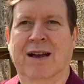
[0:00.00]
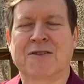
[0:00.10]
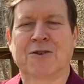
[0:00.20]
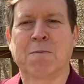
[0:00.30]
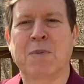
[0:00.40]

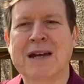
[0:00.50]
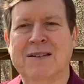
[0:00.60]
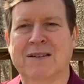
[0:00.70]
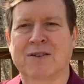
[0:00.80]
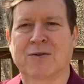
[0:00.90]
as the
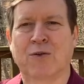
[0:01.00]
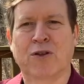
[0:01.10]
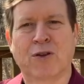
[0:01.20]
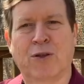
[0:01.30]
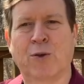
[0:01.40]
basis for
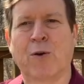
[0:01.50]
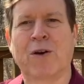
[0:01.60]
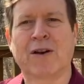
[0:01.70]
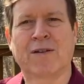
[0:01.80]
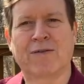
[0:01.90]
the
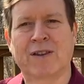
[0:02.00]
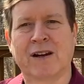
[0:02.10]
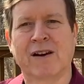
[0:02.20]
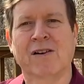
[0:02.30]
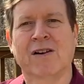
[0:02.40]
authority of
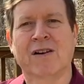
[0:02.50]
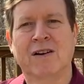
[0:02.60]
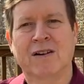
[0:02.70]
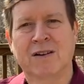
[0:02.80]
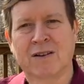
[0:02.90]
their
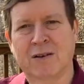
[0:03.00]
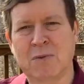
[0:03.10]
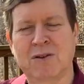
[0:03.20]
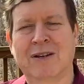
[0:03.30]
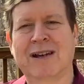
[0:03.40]

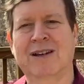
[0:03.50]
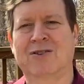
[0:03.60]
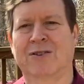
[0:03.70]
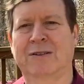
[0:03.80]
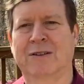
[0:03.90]

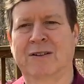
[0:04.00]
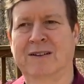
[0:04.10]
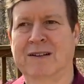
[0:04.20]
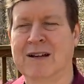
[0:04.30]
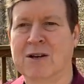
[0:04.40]
communication.
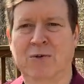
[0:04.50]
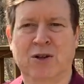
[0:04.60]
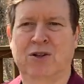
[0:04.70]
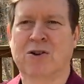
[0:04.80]
When you